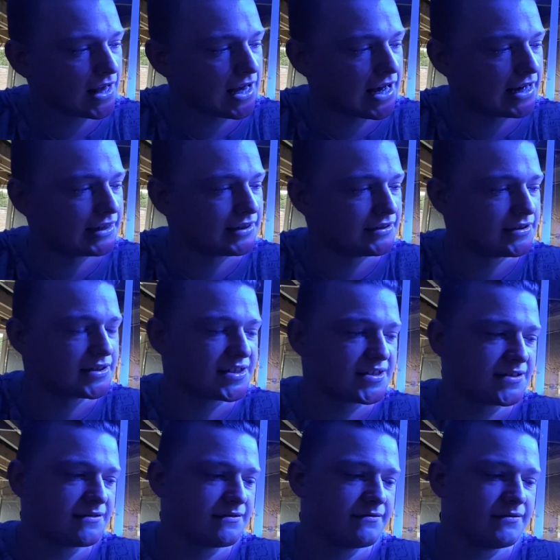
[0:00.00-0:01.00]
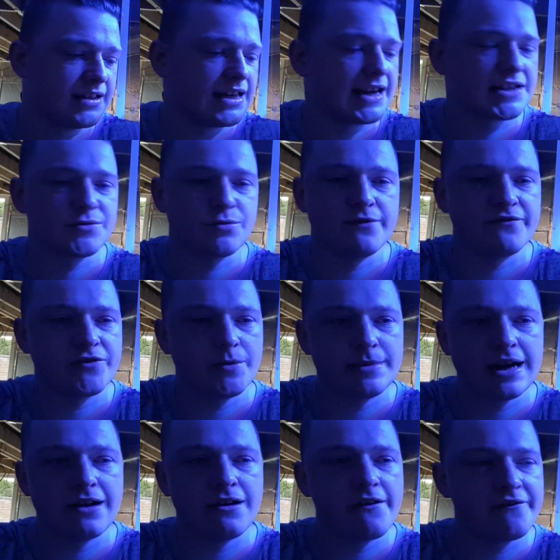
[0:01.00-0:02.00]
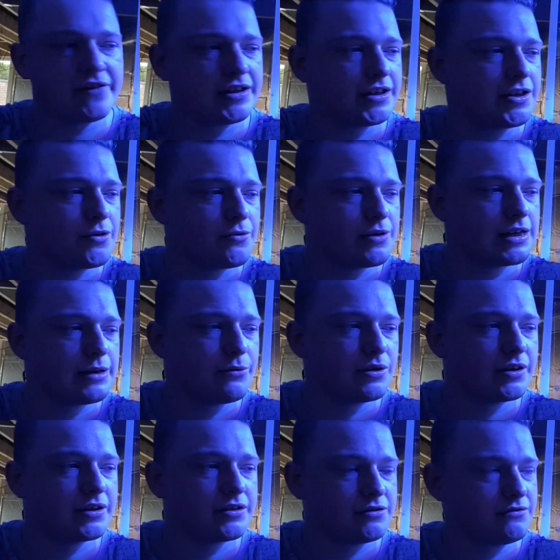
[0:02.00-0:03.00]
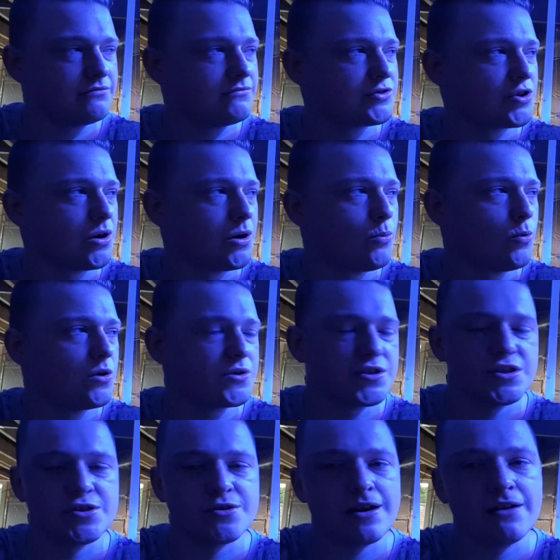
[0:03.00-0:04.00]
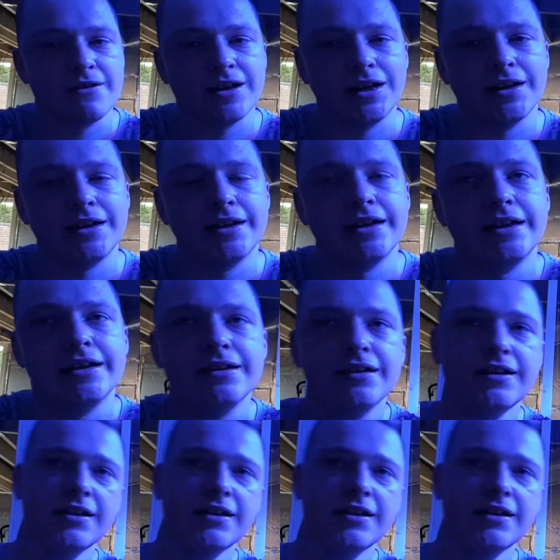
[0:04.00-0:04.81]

And the next one from there, I think you really want to try and watch is your alkalinity.